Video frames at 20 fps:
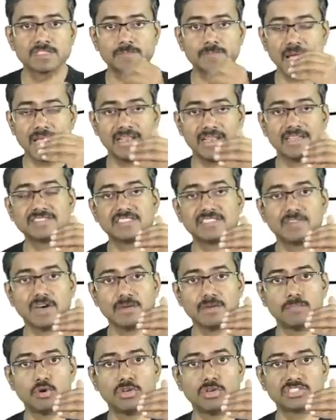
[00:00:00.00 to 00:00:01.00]
Spinous is
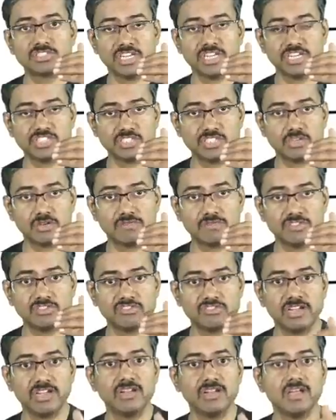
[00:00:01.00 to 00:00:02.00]
one more station of the
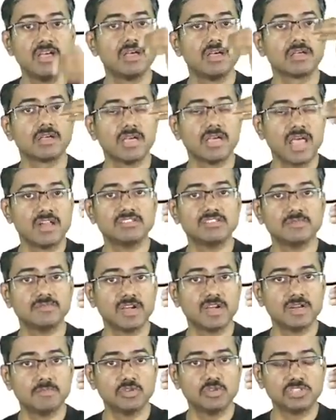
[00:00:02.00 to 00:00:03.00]
train,
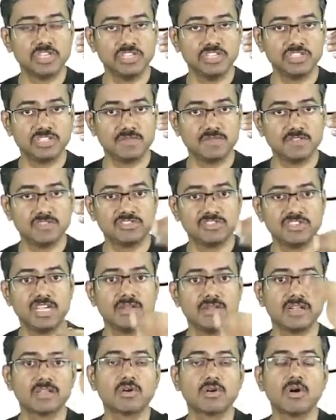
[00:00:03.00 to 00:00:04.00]
granulosum one more station of the
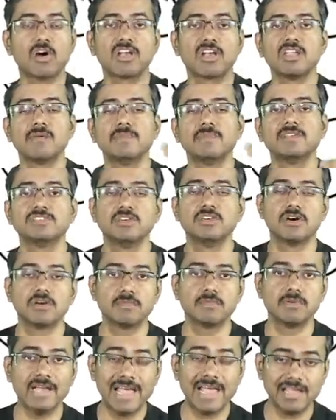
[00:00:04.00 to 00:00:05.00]
train, and corneum is
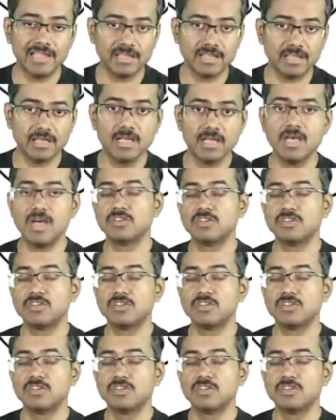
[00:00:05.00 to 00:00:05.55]
your Delhi.